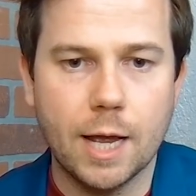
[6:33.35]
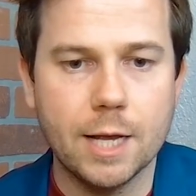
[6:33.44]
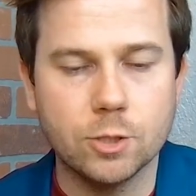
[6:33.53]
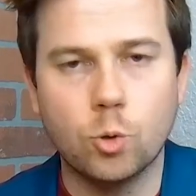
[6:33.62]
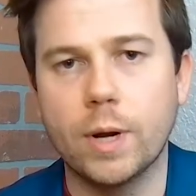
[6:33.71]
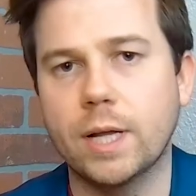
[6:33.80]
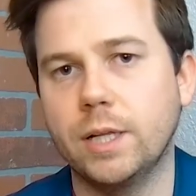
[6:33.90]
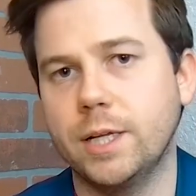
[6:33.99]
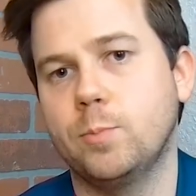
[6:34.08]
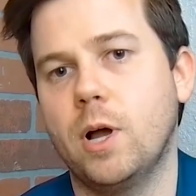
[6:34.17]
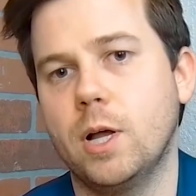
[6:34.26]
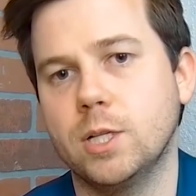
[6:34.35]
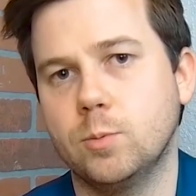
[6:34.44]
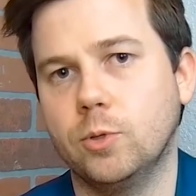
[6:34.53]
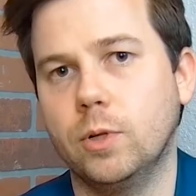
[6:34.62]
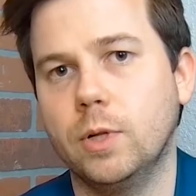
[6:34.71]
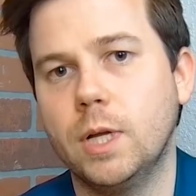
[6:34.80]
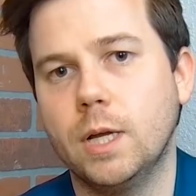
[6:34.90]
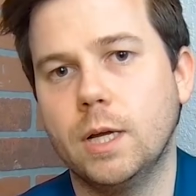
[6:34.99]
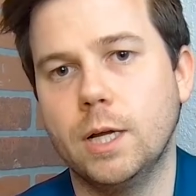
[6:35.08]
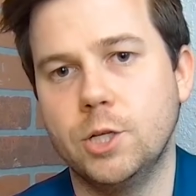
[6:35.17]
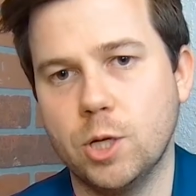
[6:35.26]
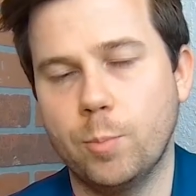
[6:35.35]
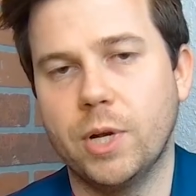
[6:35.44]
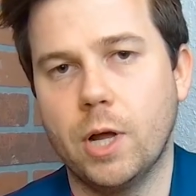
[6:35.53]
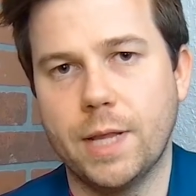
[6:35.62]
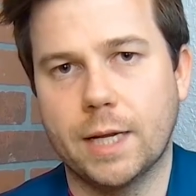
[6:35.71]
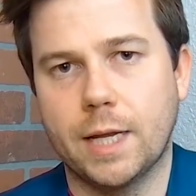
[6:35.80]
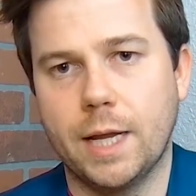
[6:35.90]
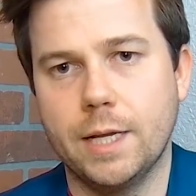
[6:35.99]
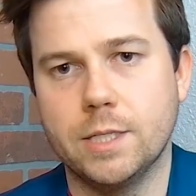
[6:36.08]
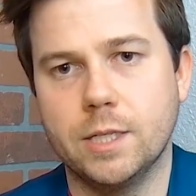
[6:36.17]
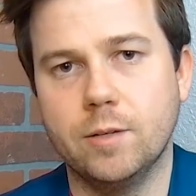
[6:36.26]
as quickly as possible, jumping on that case.